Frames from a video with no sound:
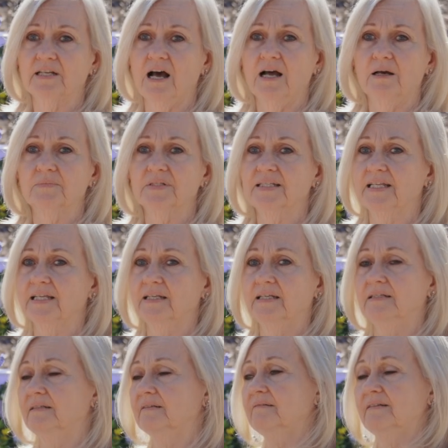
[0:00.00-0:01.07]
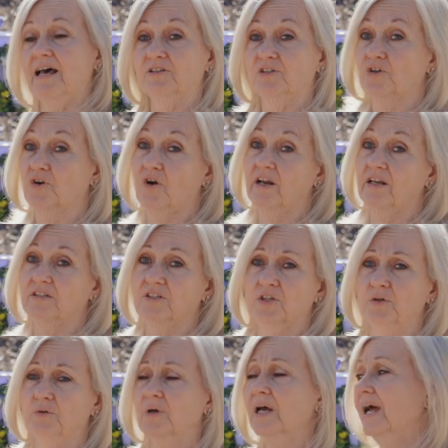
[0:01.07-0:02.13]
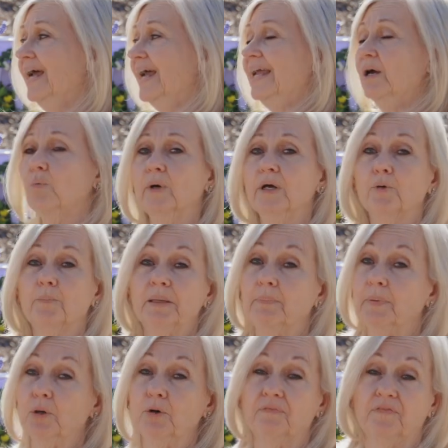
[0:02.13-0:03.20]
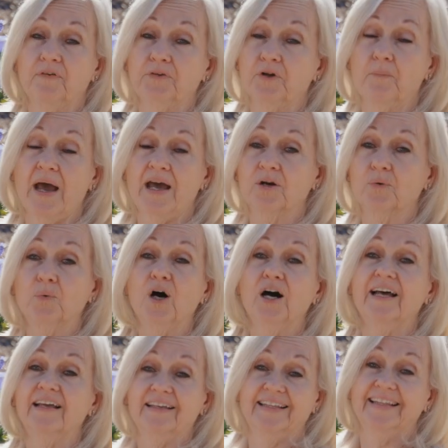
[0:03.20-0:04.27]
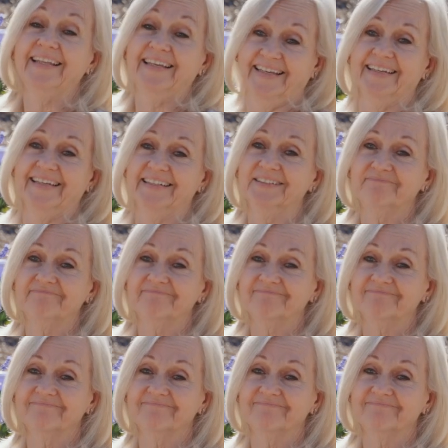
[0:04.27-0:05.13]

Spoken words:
times, then that's great too. It will be beautiful no matter what in the end.